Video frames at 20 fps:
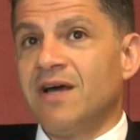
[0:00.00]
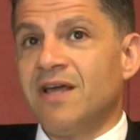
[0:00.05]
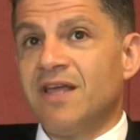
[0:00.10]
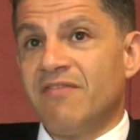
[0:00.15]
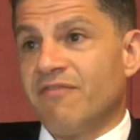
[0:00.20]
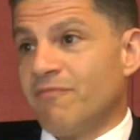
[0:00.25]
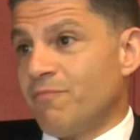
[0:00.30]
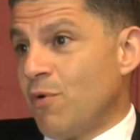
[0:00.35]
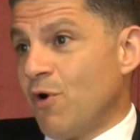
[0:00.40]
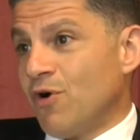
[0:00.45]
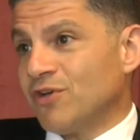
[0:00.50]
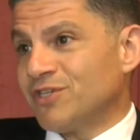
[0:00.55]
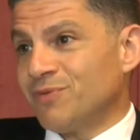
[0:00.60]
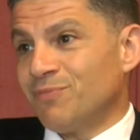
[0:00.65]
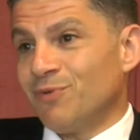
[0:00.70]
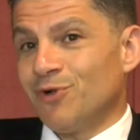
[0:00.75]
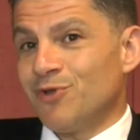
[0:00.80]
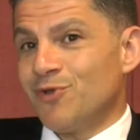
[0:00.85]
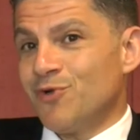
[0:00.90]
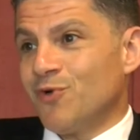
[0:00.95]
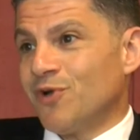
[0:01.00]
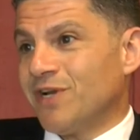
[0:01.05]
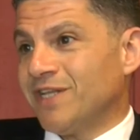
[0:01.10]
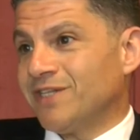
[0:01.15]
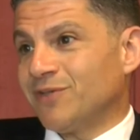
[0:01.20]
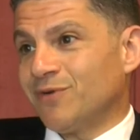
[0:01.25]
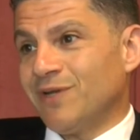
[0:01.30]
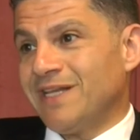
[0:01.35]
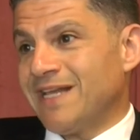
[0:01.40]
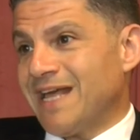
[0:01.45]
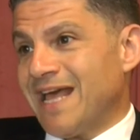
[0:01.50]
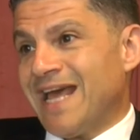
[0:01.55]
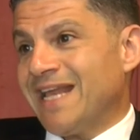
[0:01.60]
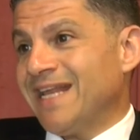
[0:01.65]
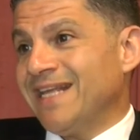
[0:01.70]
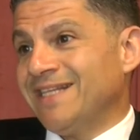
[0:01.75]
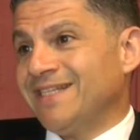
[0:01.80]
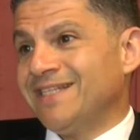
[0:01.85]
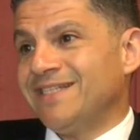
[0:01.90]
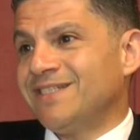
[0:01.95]
If possible, you want to treat
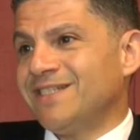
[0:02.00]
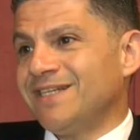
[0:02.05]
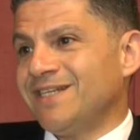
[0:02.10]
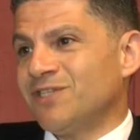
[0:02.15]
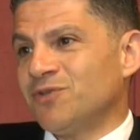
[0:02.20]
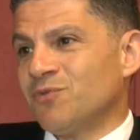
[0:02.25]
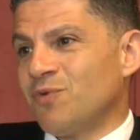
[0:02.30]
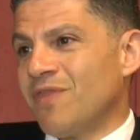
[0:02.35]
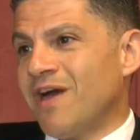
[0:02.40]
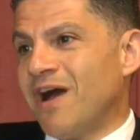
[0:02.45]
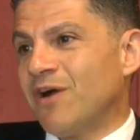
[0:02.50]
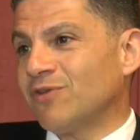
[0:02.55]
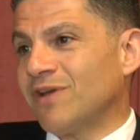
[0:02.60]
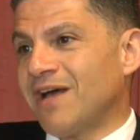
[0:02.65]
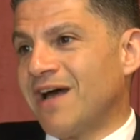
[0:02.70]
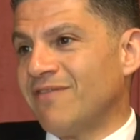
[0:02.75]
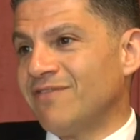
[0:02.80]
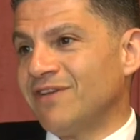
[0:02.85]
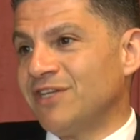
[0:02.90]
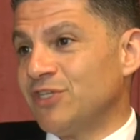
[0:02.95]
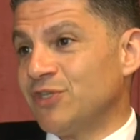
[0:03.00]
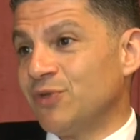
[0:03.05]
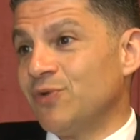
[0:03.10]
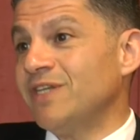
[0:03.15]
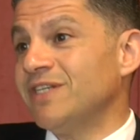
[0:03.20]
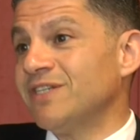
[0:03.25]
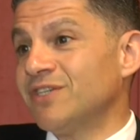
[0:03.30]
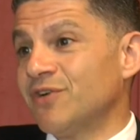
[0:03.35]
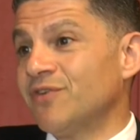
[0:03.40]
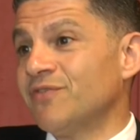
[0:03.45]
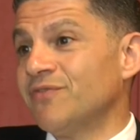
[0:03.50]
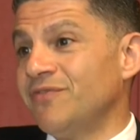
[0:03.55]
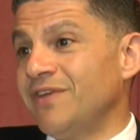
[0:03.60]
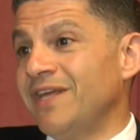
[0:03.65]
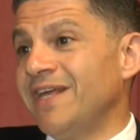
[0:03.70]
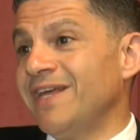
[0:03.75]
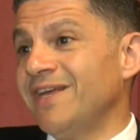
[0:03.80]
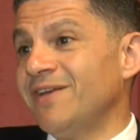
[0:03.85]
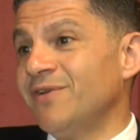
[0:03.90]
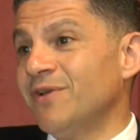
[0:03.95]
any disease without having to
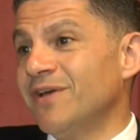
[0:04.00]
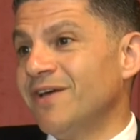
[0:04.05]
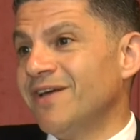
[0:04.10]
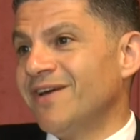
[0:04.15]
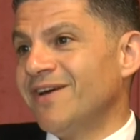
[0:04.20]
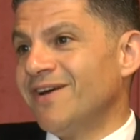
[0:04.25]
intervene